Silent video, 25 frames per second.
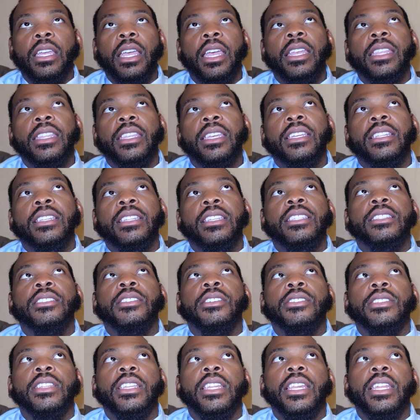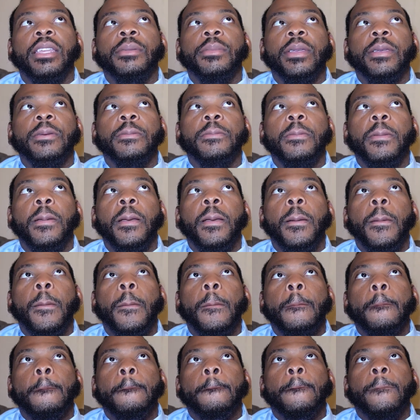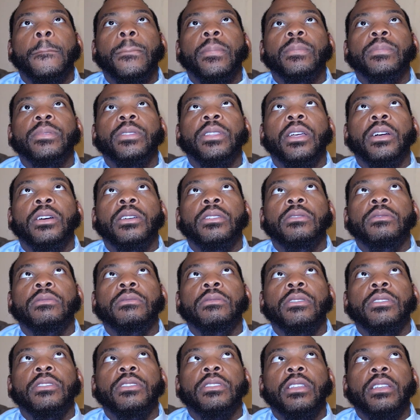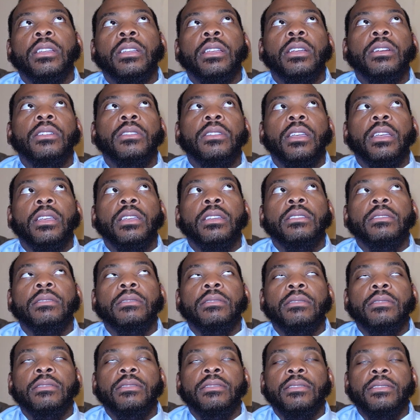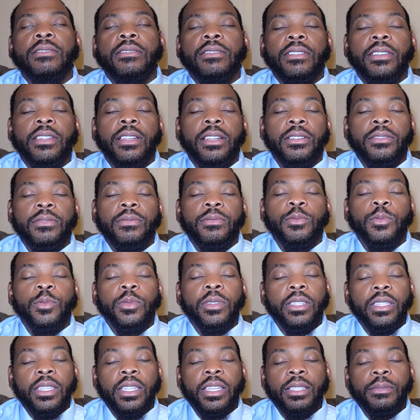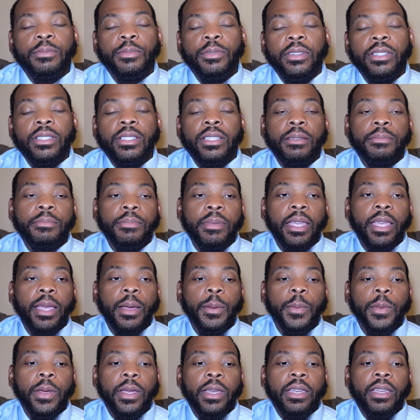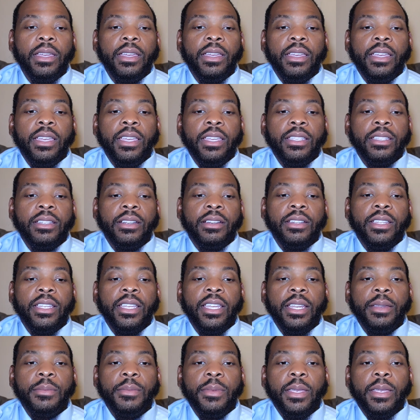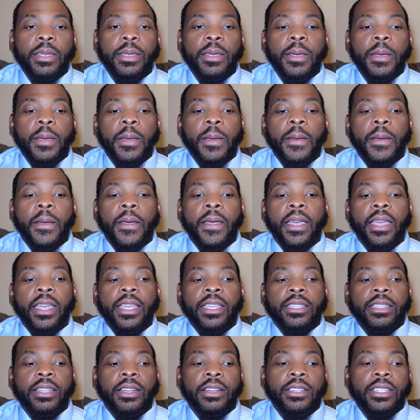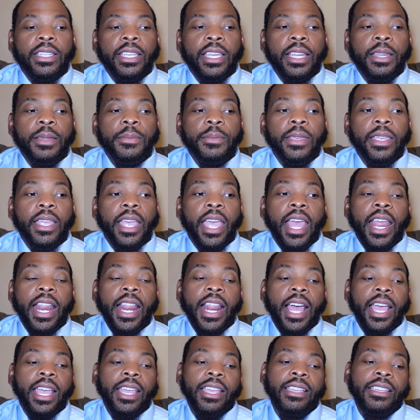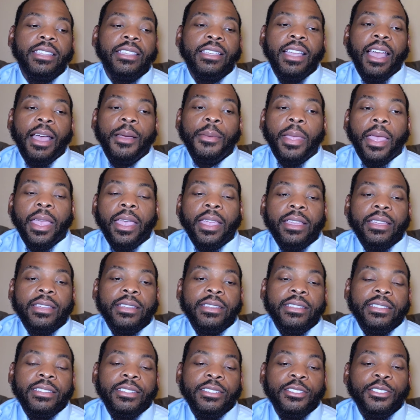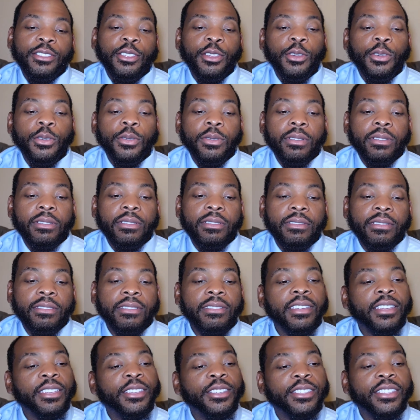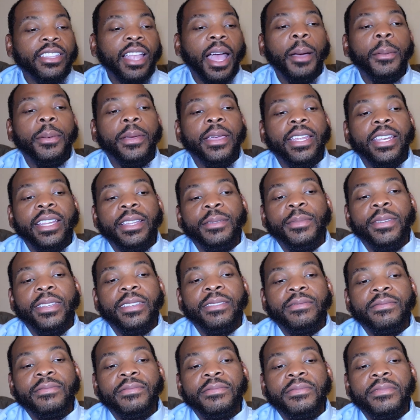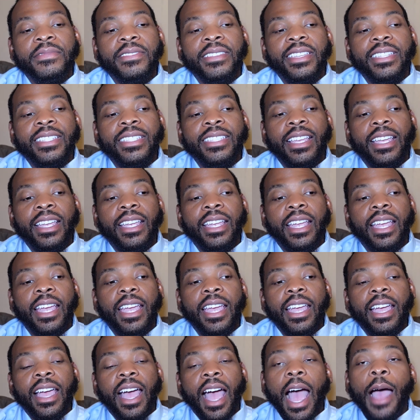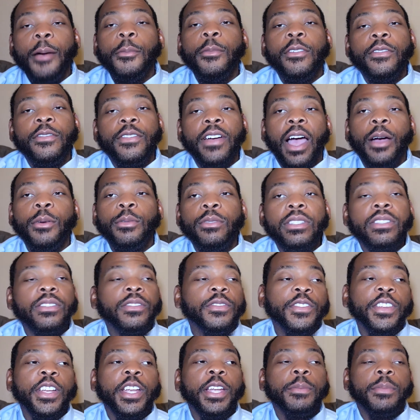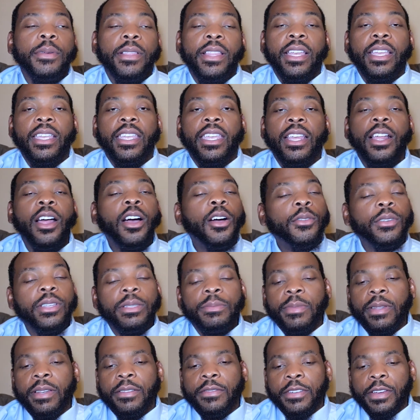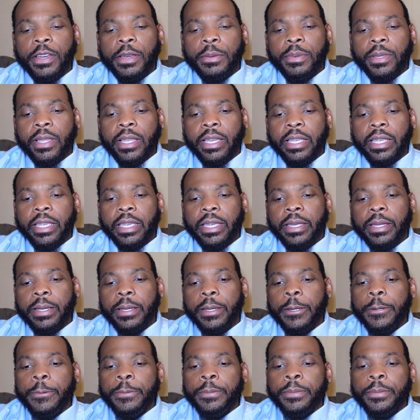then he starts hitting me. So it's like, okay, you know, at this point, it's like, damn, he starts hitting me. And I'm like, dude, can you stop hitting me? And it's like, I was a very polite kid, always been a very polite kid,